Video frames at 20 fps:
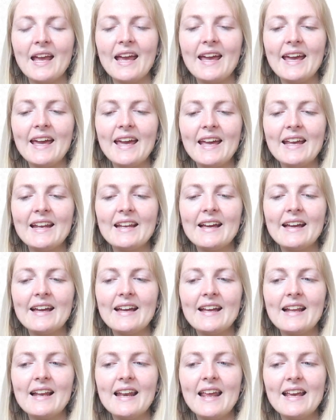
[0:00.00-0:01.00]

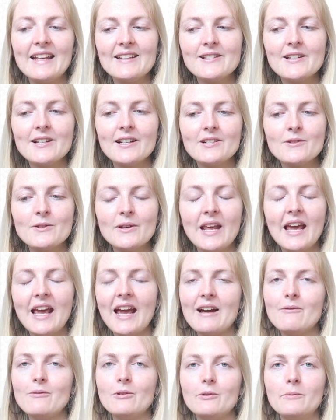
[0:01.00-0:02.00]
And later
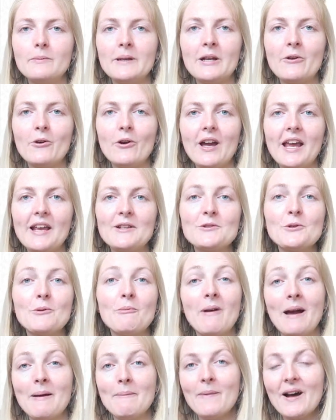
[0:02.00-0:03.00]
today I will be going to
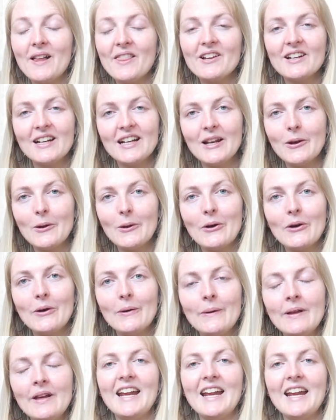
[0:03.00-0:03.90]
my mother-in-law